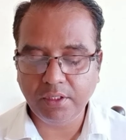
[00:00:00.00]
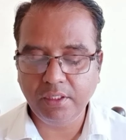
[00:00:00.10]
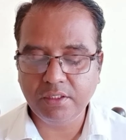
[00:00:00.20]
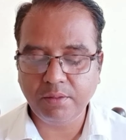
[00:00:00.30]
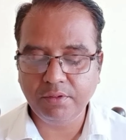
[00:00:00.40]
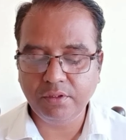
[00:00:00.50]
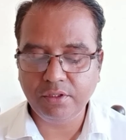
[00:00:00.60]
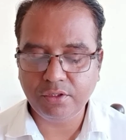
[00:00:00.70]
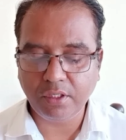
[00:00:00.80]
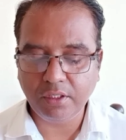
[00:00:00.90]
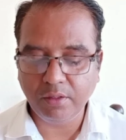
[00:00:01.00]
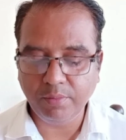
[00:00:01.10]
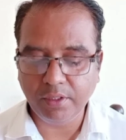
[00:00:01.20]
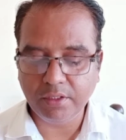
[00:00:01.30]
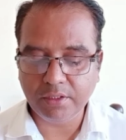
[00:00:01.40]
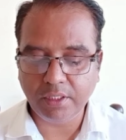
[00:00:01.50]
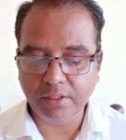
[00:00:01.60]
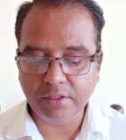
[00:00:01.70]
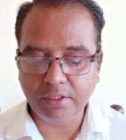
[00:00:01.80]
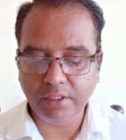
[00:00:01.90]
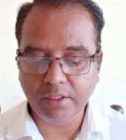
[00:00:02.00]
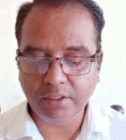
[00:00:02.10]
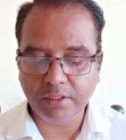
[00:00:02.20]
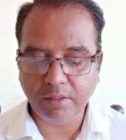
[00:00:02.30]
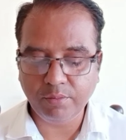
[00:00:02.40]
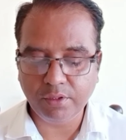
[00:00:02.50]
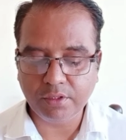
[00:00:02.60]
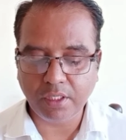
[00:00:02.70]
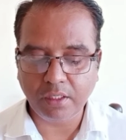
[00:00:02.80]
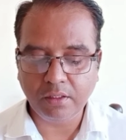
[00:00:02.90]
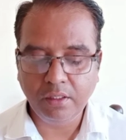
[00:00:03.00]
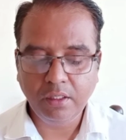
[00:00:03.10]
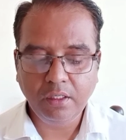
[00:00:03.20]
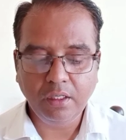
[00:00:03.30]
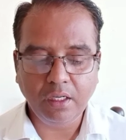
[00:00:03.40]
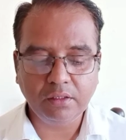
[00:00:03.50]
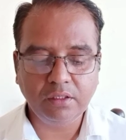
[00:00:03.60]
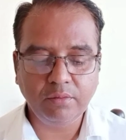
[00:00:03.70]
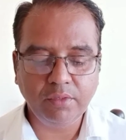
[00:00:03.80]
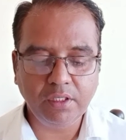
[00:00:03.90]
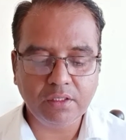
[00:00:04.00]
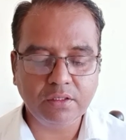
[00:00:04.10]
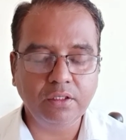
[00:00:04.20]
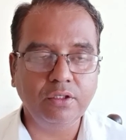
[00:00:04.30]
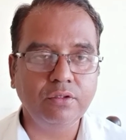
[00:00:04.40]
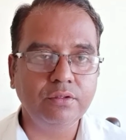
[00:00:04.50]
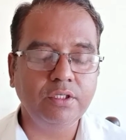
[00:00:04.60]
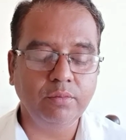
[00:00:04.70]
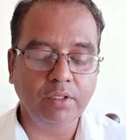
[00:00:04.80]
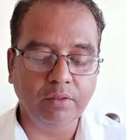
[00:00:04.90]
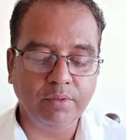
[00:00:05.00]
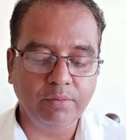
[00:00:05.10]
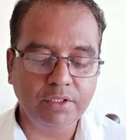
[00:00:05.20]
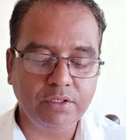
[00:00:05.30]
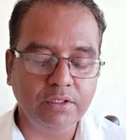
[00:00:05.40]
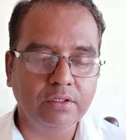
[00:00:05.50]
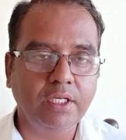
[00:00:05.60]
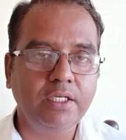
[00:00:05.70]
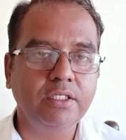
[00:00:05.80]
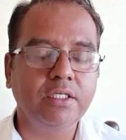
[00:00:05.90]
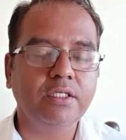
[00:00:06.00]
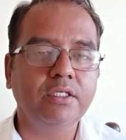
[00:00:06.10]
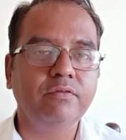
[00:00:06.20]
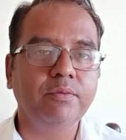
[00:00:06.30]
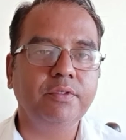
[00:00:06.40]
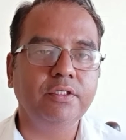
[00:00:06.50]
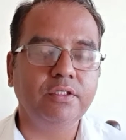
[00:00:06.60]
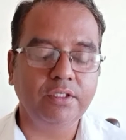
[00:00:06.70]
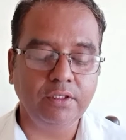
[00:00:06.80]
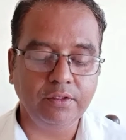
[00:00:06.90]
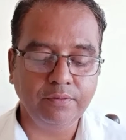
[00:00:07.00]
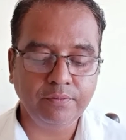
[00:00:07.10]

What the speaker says: Elizabethan historical plays, and recent examples are Arthur Miller's The Crucible, published in 1953,